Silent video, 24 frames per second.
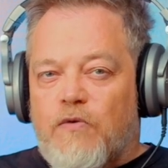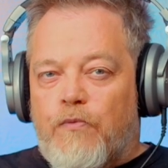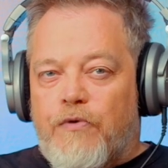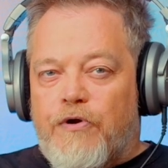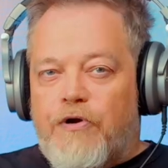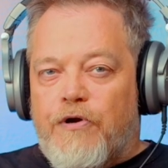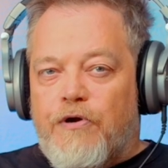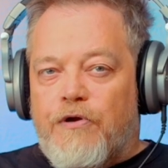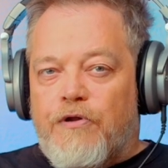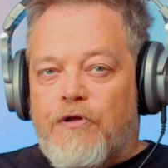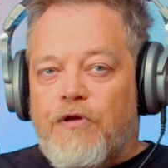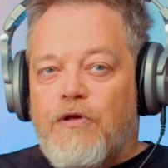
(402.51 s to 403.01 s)

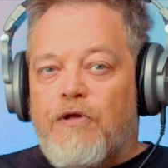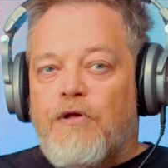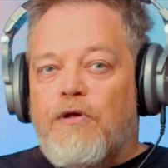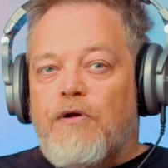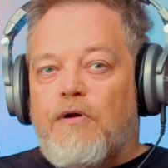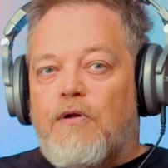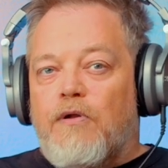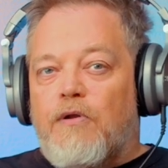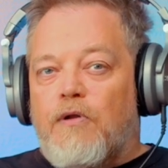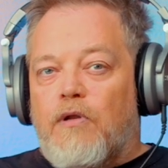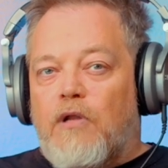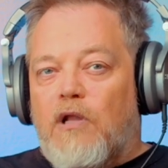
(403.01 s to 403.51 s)
word
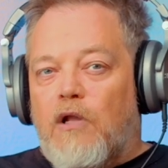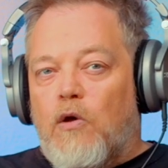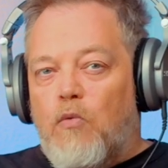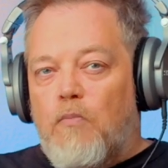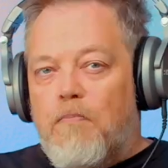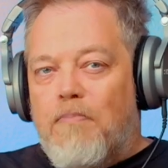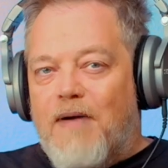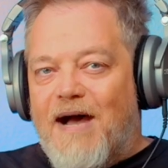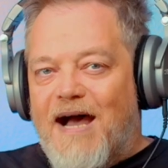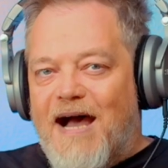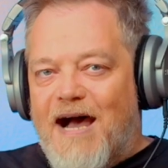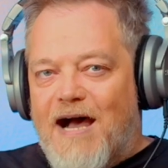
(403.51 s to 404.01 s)
low
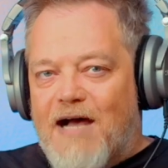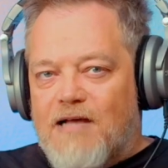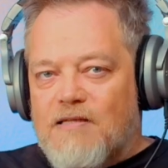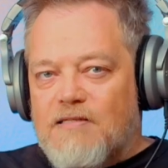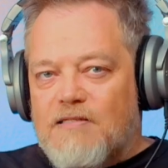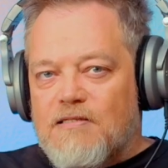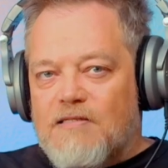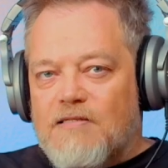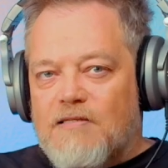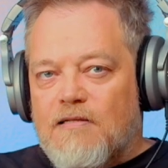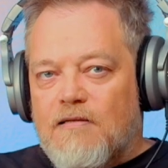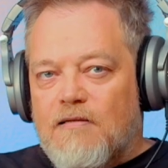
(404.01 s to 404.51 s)

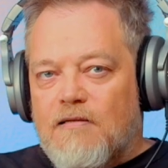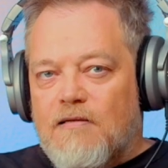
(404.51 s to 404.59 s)
pass,